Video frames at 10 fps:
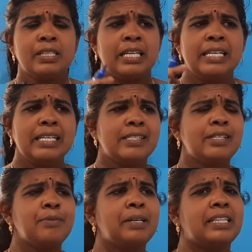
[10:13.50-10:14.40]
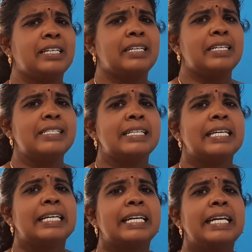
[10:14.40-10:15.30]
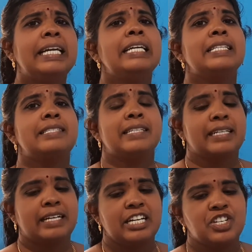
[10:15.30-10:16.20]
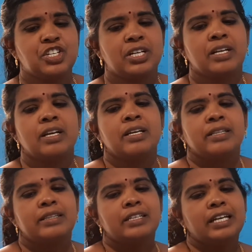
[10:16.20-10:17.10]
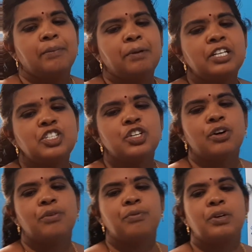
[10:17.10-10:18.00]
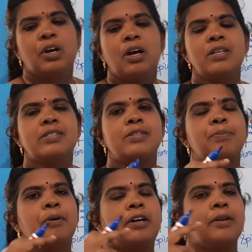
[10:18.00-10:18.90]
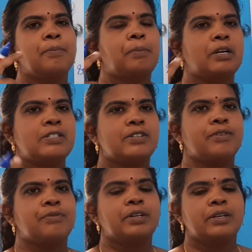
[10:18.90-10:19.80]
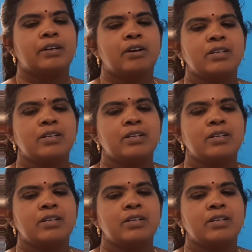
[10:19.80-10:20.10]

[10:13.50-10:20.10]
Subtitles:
method is regeneration. The ability of lost body parts of an